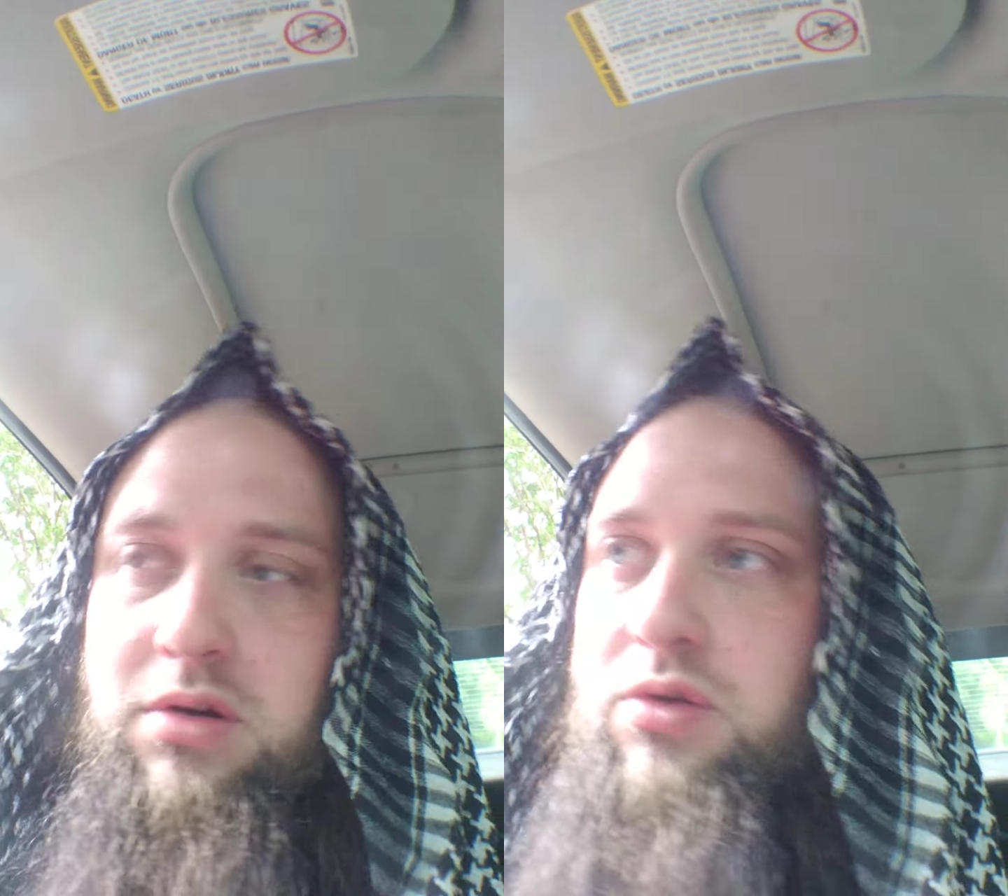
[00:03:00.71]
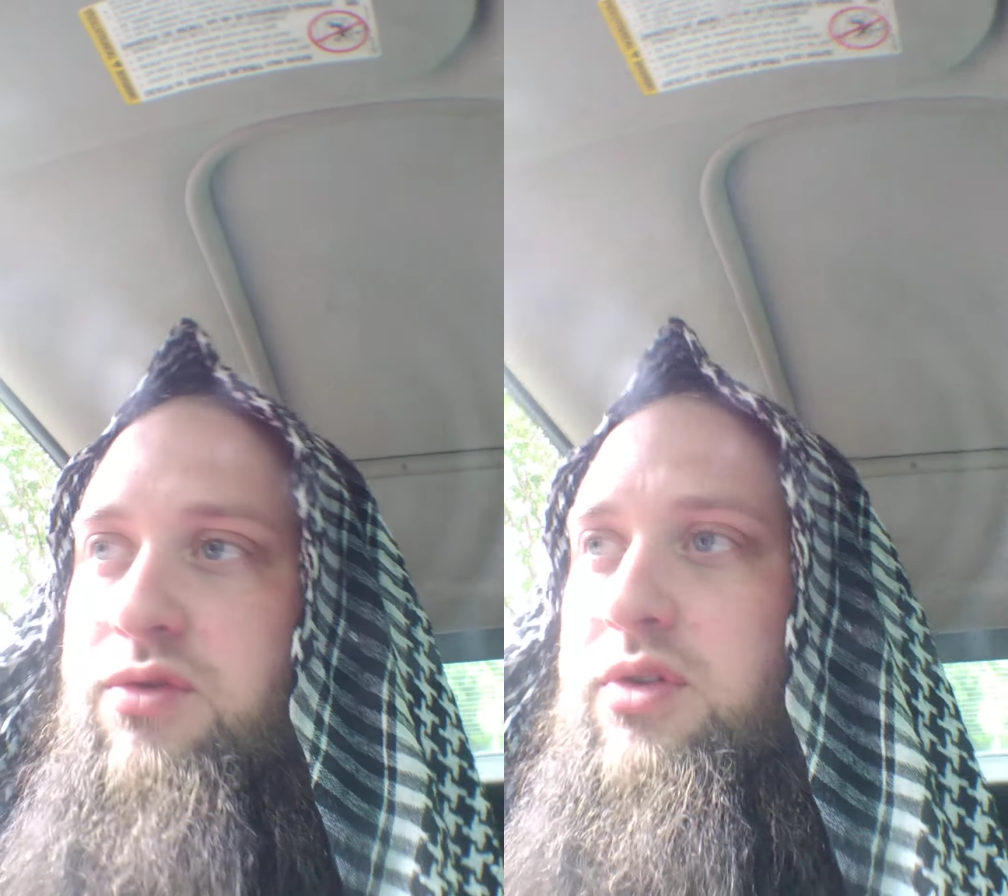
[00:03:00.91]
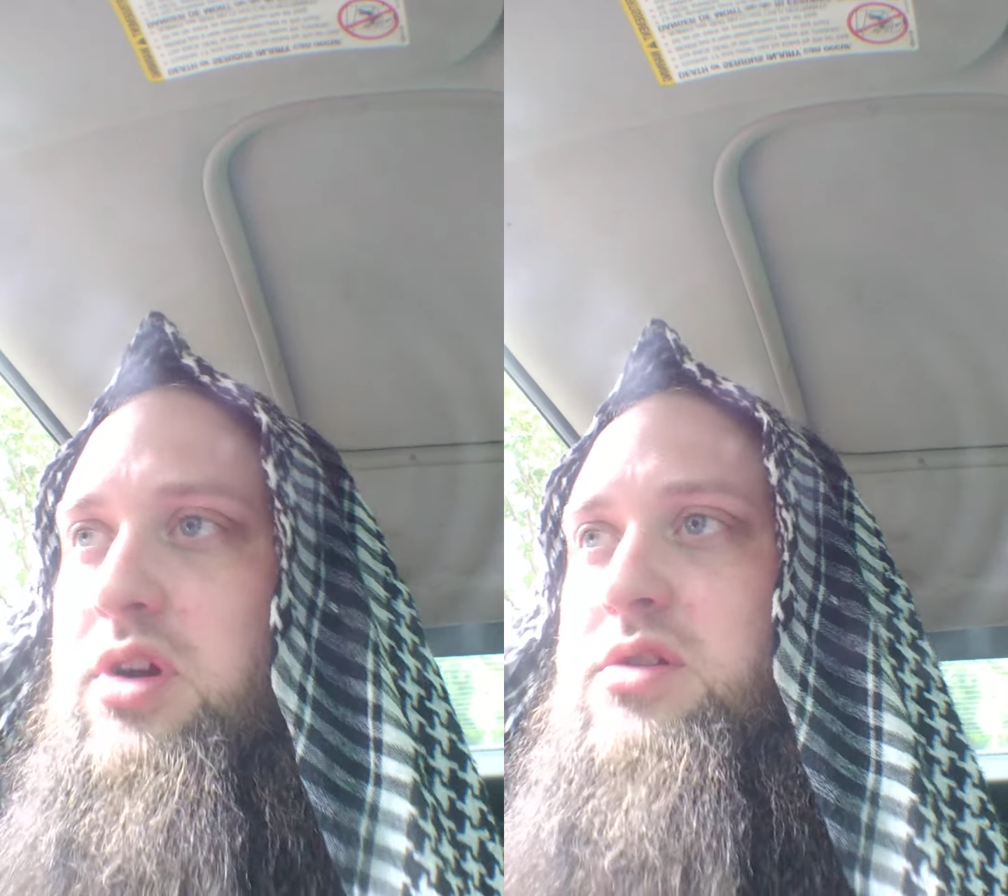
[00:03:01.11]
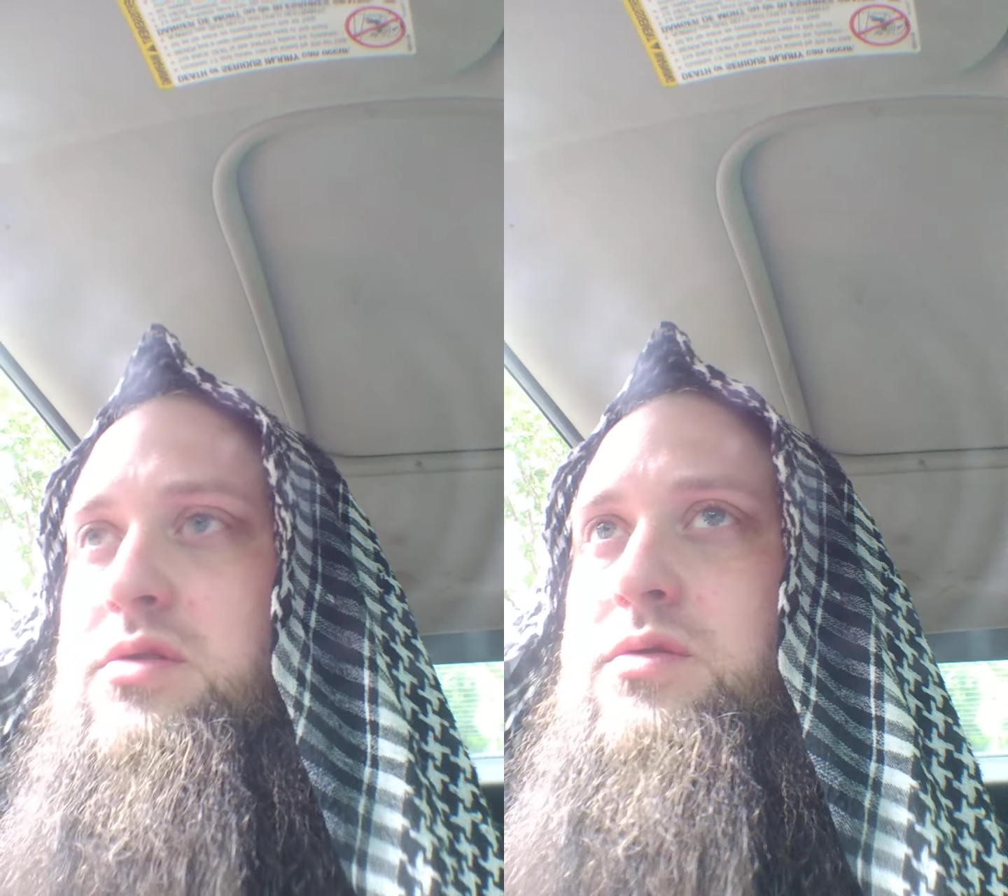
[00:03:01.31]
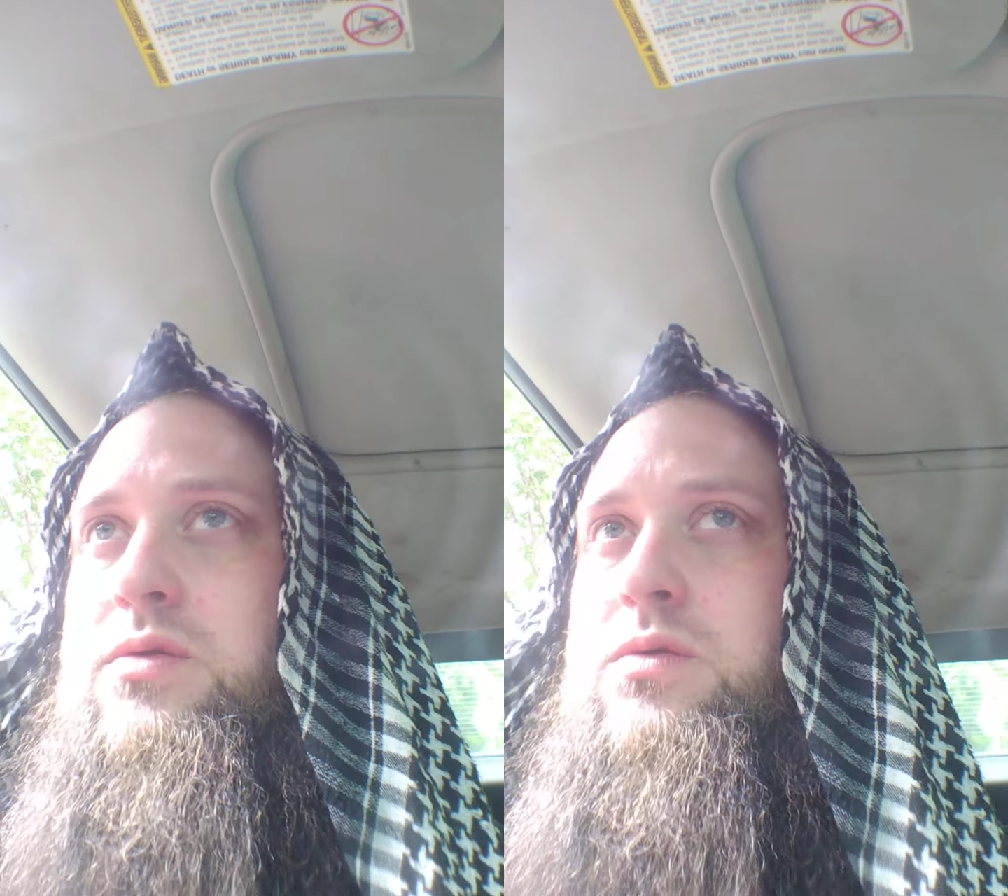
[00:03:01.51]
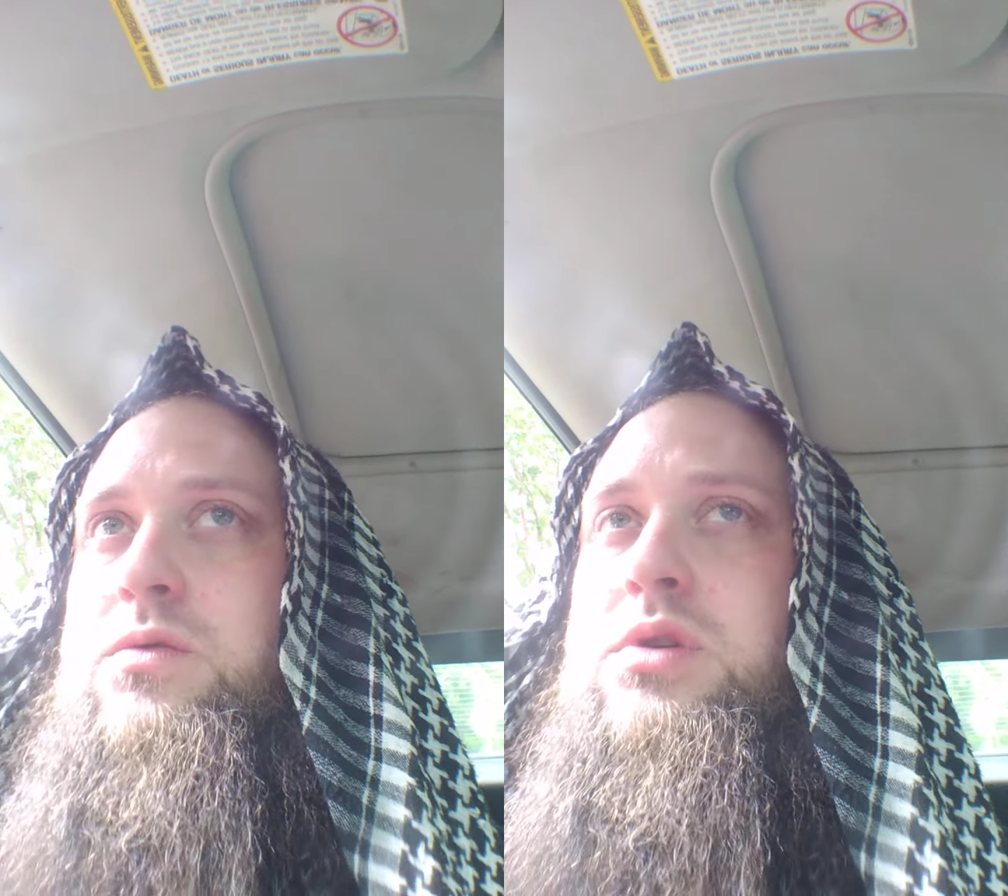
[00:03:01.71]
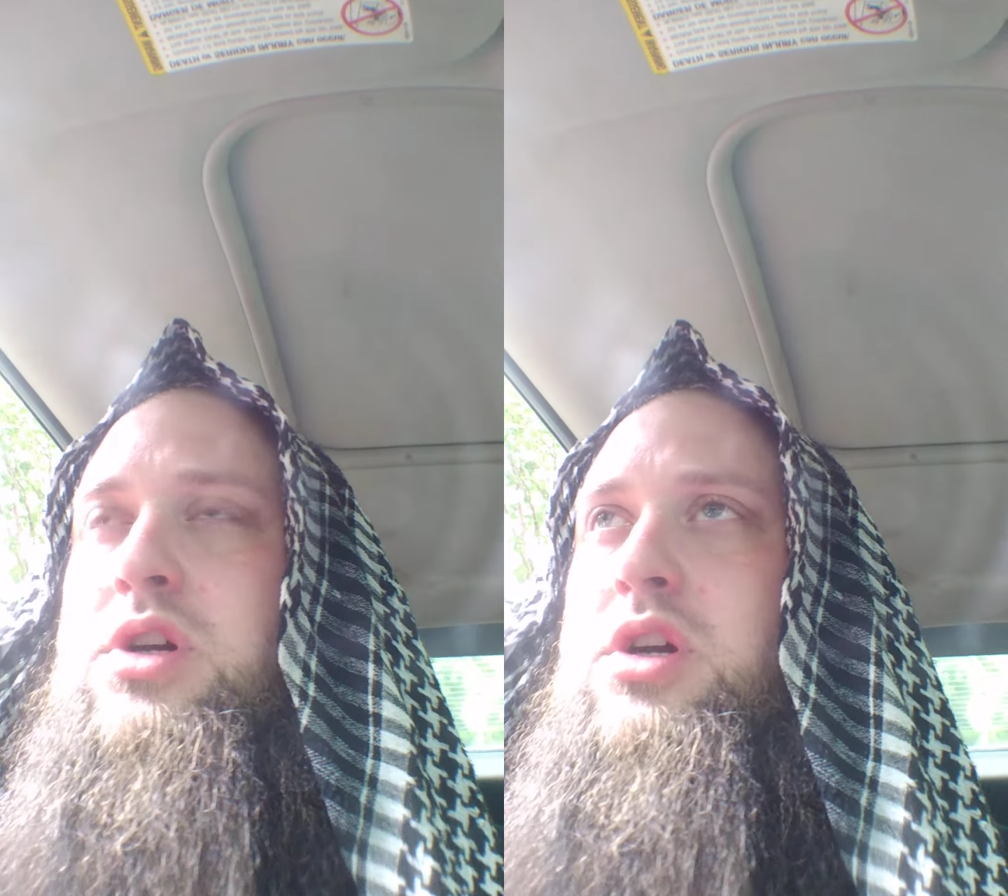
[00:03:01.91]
kufr, into